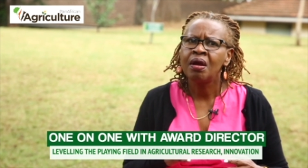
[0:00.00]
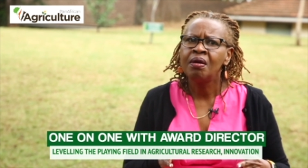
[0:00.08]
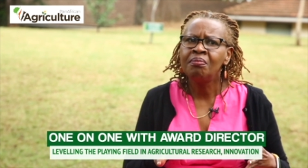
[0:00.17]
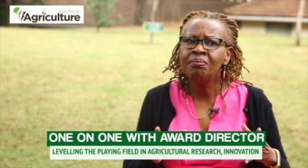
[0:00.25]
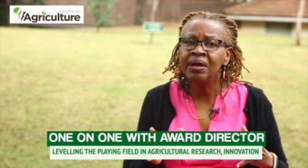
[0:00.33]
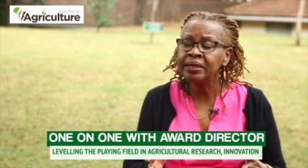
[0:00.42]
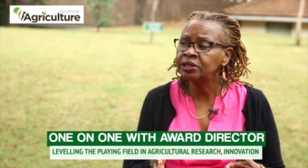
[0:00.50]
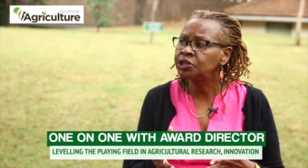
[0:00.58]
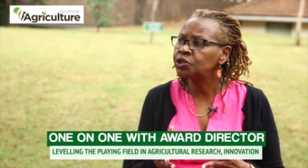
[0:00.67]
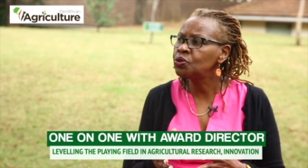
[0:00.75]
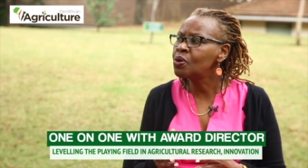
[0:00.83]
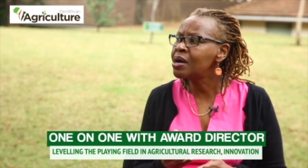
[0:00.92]
Make
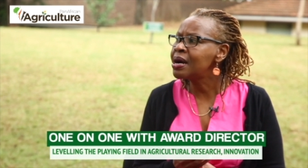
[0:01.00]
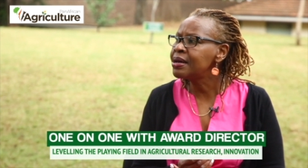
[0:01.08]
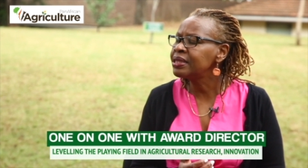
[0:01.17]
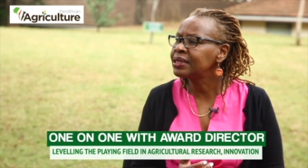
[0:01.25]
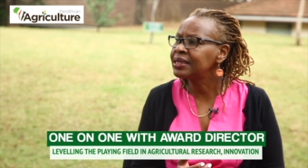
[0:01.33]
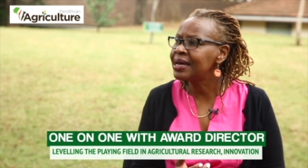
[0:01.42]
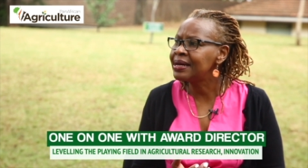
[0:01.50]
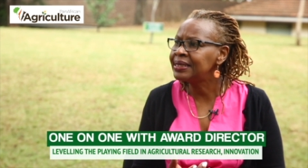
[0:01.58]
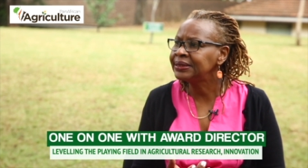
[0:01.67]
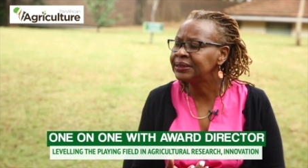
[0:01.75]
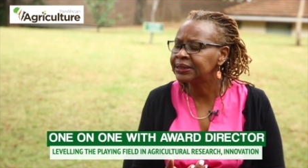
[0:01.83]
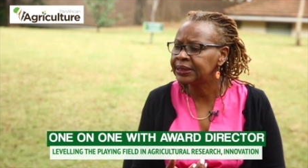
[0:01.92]
sure
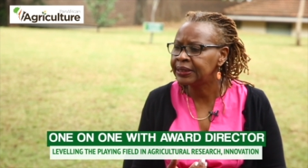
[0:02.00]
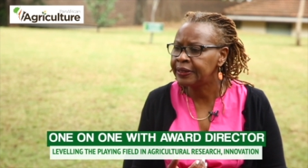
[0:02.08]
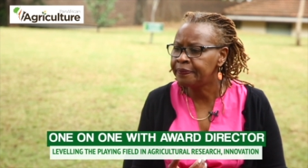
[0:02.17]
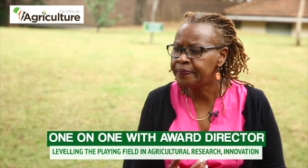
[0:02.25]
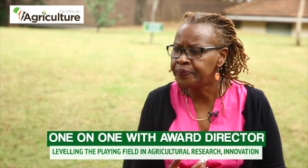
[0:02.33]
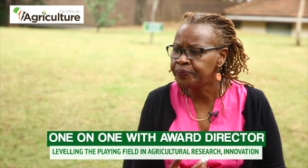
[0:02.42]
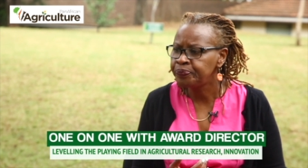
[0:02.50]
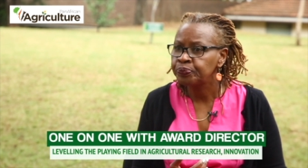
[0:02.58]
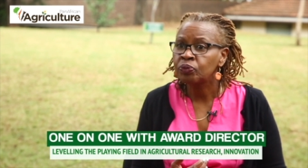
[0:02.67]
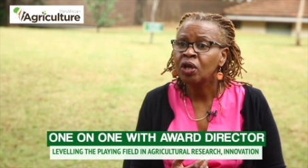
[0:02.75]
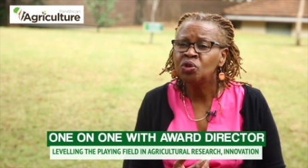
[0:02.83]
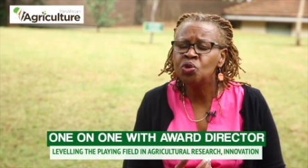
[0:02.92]
that
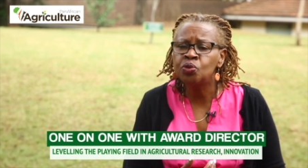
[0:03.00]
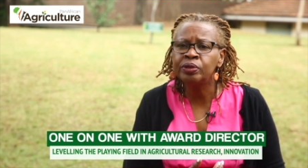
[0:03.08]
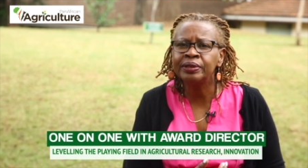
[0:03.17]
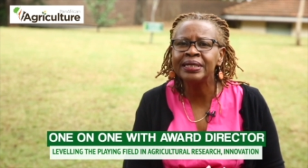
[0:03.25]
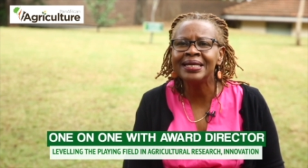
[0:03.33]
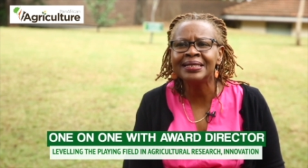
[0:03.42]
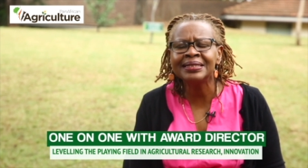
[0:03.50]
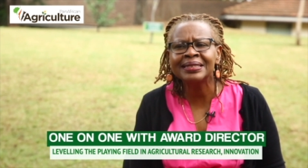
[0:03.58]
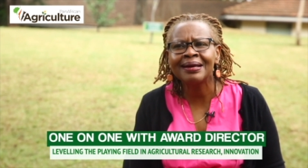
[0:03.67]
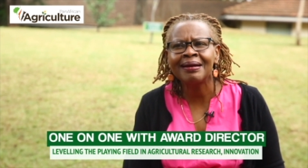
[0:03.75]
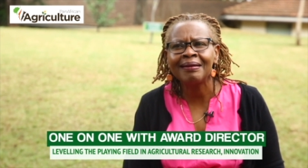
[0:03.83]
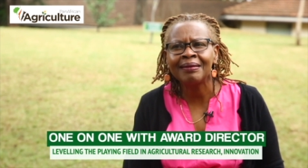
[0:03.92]
you create
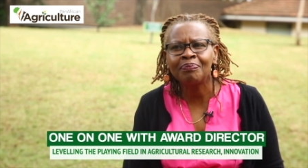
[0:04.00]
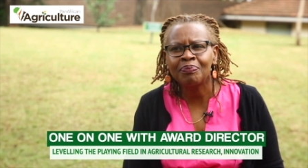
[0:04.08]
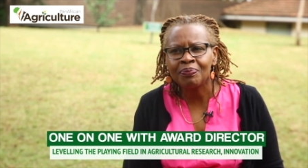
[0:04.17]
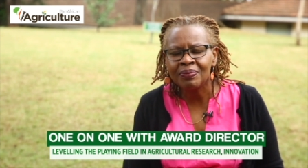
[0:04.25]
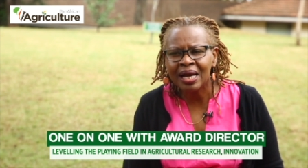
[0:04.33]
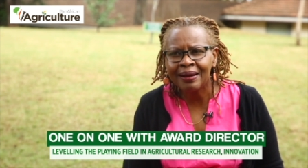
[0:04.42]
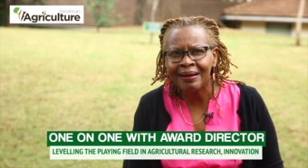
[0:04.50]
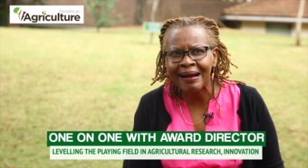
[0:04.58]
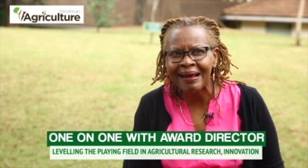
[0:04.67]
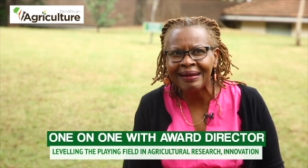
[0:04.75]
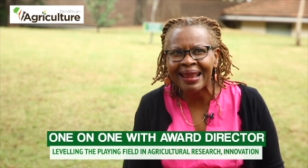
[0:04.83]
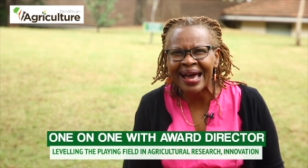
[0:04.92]

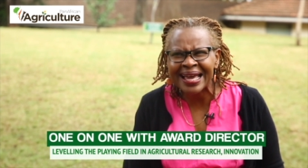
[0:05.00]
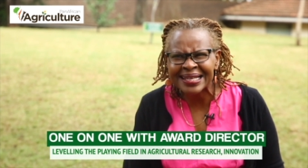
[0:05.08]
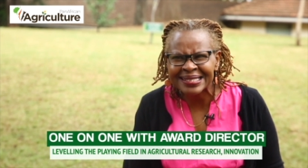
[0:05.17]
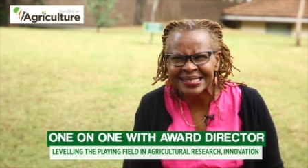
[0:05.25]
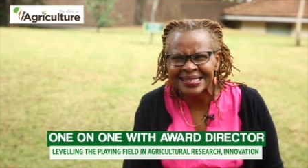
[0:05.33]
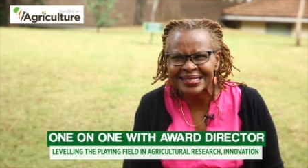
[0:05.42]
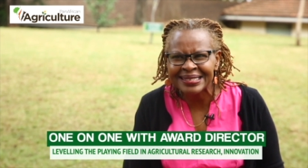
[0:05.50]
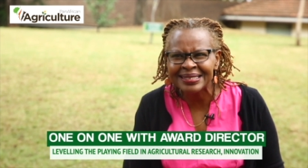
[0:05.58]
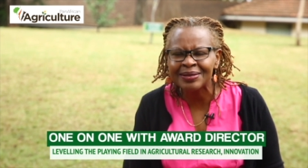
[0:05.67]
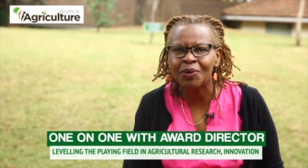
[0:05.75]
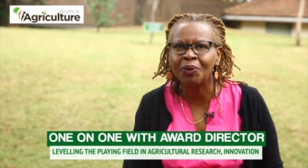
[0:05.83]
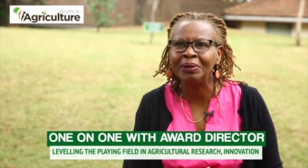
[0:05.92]
alliances
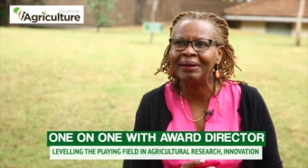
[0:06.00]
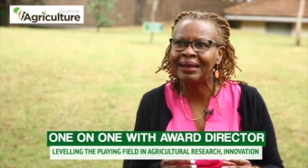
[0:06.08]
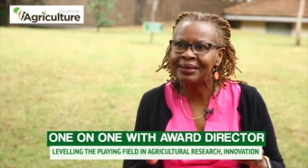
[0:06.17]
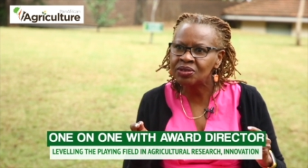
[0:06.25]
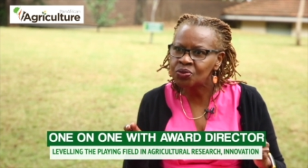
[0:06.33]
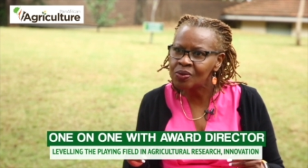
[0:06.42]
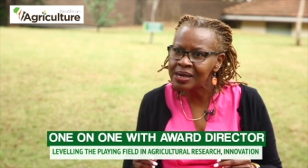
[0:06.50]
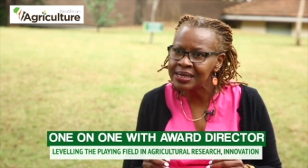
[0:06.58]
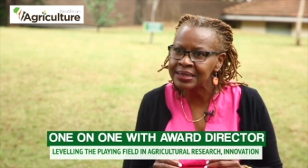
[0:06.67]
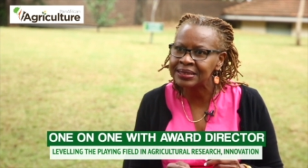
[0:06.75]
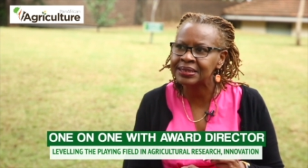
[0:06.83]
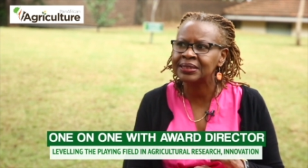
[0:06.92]
or
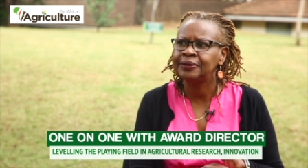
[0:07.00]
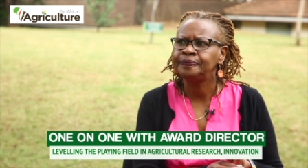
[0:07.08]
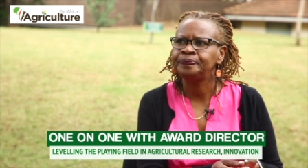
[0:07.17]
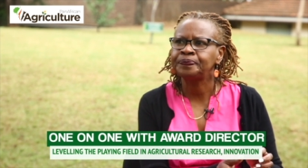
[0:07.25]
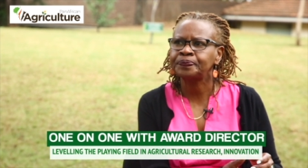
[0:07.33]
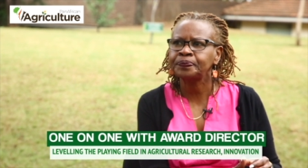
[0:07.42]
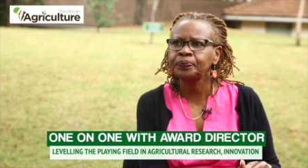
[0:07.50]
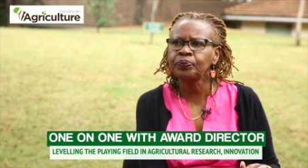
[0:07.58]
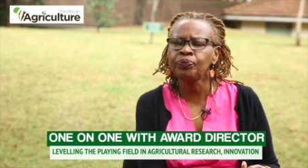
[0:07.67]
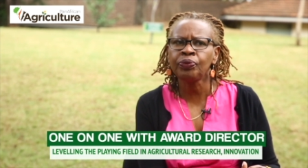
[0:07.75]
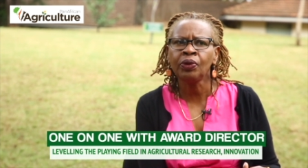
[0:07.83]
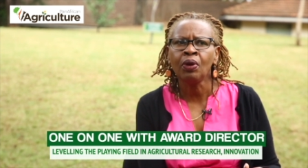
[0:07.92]
networks
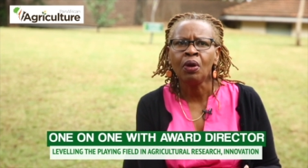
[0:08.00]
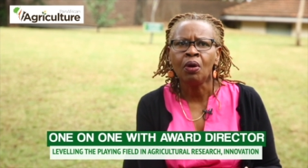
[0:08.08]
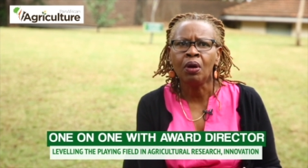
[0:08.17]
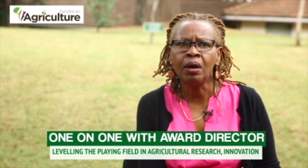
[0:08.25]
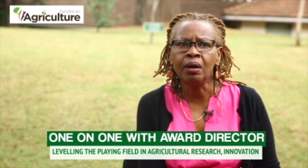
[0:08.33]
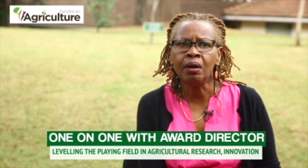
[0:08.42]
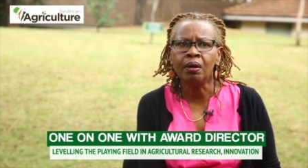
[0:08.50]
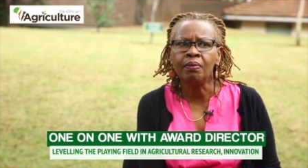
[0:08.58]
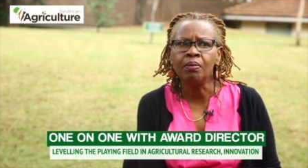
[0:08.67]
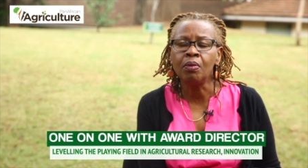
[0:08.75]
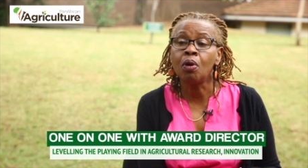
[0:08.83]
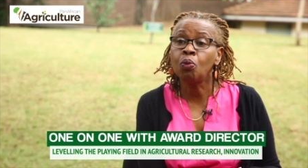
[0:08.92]

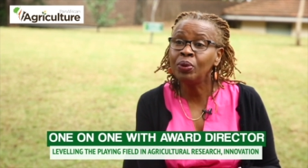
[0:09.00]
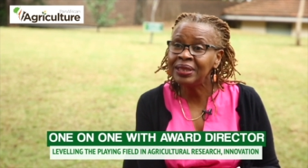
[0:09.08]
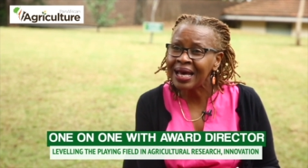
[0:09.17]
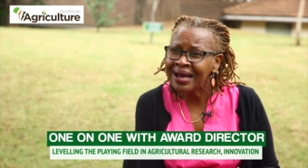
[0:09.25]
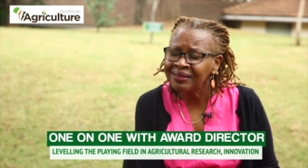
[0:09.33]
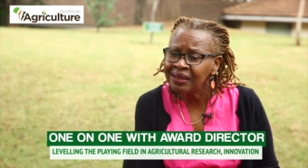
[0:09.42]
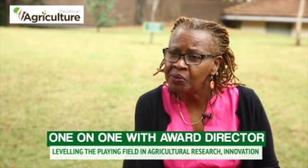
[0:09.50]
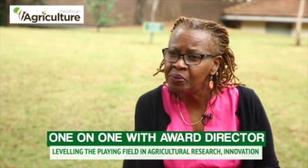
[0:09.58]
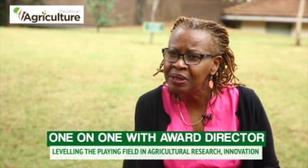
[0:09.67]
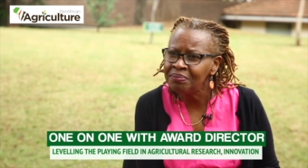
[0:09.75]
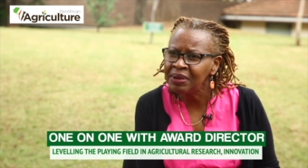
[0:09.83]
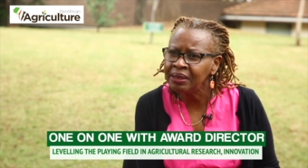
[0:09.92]
with other
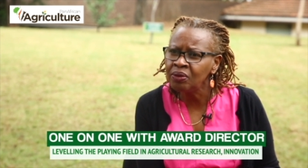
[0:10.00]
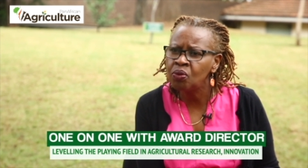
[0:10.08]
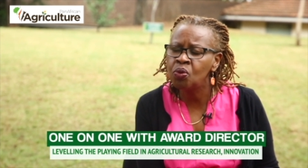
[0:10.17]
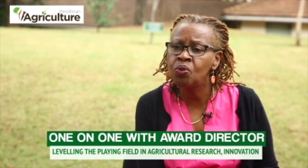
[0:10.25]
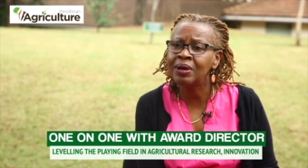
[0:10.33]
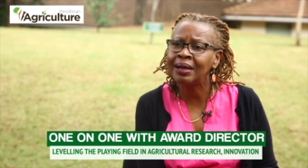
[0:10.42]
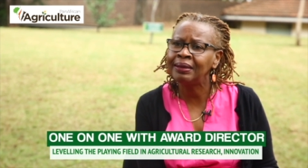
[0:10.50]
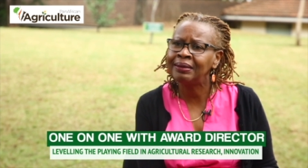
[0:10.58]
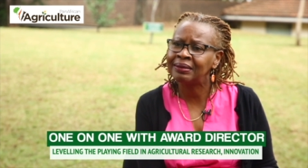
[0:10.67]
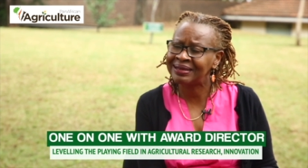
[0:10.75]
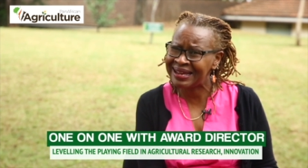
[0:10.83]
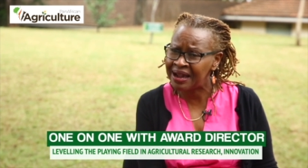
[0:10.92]
women who can
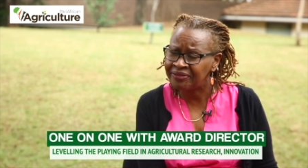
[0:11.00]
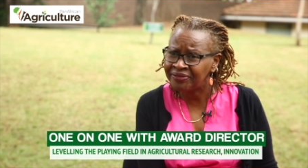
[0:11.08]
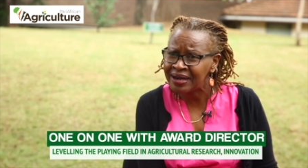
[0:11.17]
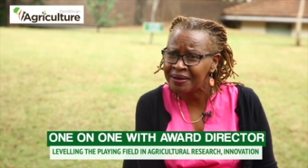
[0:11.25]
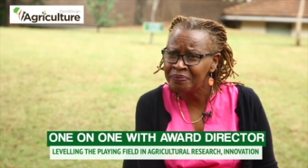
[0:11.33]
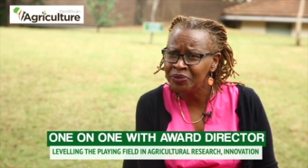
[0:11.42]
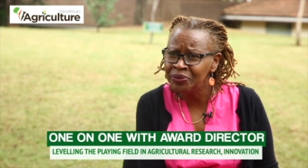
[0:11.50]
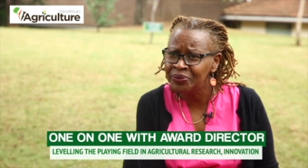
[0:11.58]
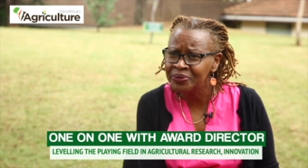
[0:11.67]
reaffirm you.